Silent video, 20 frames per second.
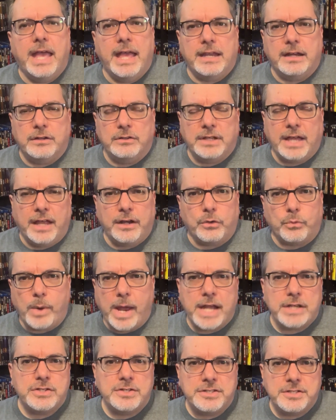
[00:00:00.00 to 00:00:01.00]
and it kind of
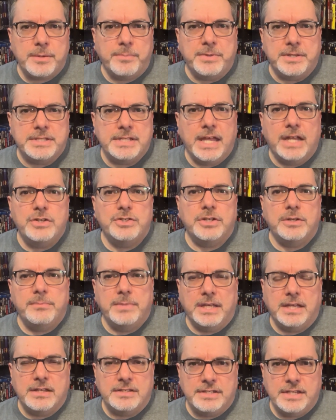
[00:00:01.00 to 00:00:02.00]
ratchets up the tension
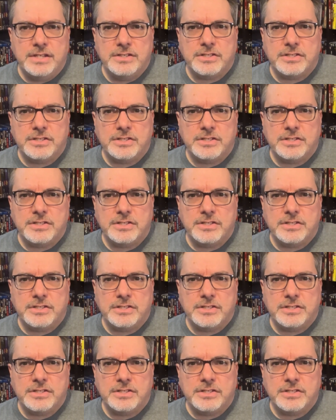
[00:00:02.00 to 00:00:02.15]
because he